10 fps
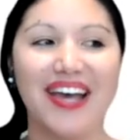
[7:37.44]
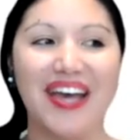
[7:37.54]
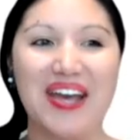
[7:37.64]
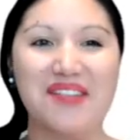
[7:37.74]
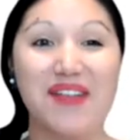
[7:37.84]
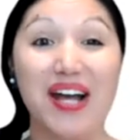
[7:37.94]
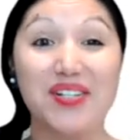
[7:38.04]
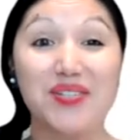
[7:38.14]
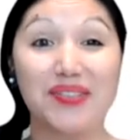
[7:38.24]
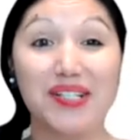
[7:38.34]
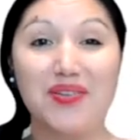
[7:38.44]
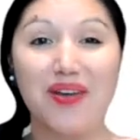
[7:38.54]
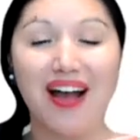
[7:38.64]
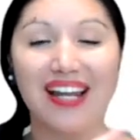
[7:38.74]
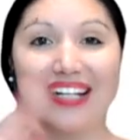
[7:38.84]
I just wanted to
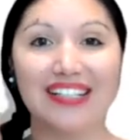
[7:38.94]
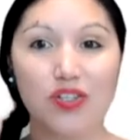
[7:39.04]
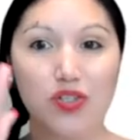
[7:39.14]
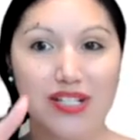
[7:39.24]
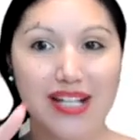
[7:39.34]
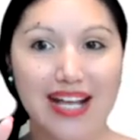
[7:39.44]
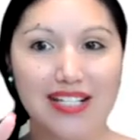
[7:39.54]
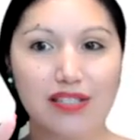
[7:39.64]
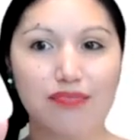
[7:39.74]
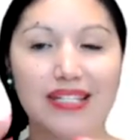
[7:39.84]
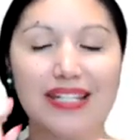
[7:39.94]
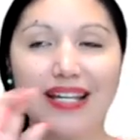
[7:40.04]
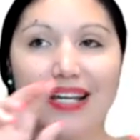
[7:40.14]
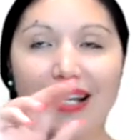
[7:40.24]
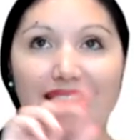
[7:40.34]
highlight those last three.
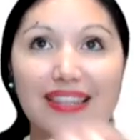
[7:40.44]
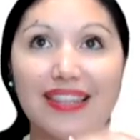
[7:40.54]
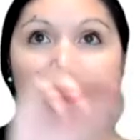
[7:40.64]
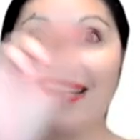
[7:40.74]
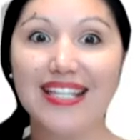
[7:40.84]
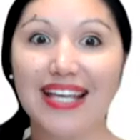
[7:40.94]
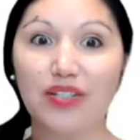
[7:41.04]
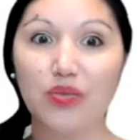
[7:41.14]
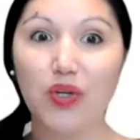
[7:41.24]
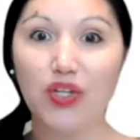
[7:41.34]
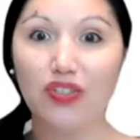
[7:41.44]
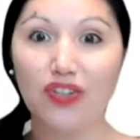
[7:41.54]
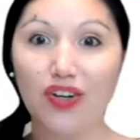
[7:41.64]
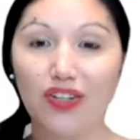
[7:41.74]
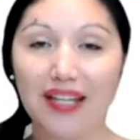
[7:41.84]
The second word
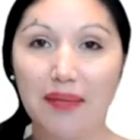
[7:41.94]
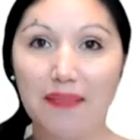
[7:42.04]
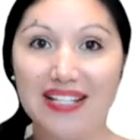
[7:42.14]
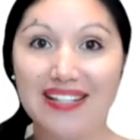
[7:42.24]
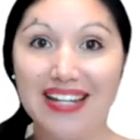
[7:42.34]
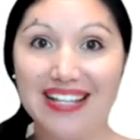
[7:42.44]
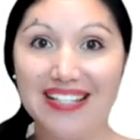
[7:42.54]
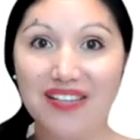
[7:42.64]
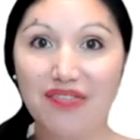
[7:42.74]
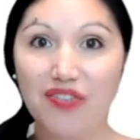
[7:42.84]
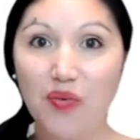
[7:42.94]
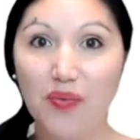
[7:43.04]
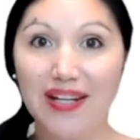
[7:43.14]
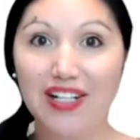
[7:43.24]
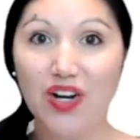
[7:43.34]
that makes the negative
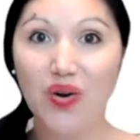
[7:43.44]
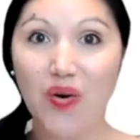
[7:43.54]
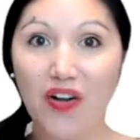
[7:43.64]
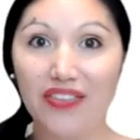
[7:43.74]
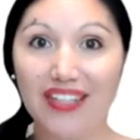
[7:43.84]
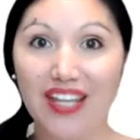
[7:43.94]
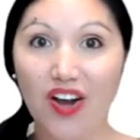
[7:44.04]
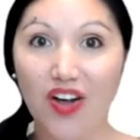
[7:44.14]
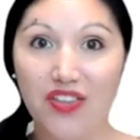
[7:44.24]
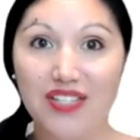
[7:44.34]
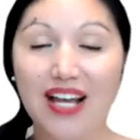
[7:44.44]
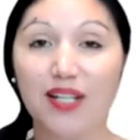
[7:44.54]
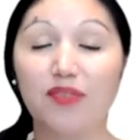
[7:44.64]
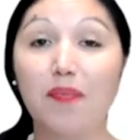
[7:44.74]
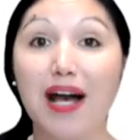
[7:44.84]
will go on the other side
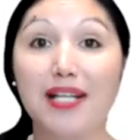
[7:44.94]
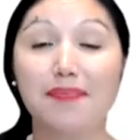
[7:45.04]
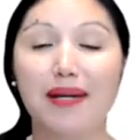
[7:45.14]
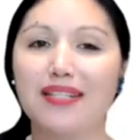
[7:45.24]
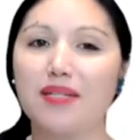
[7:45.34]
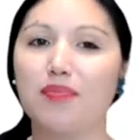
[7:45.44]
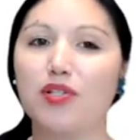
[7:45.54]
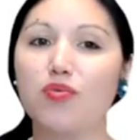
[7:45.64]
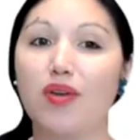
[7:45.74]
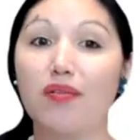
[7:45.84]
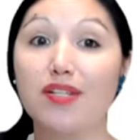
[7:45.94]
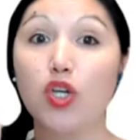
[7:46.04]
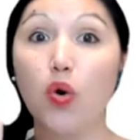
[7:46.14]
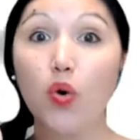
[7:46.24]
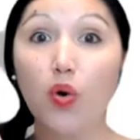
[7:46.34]
of the past participles, whereas
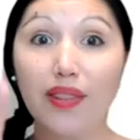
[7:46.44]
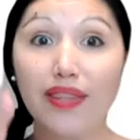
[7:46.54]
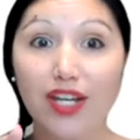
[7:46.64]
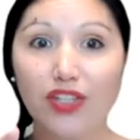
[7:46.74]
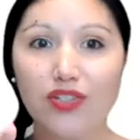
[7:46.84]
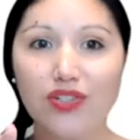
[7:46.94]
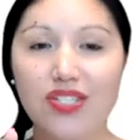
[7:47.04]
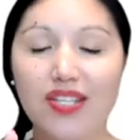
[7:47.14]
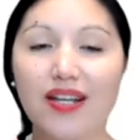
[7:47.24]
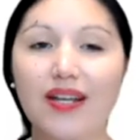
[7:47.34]
all the others,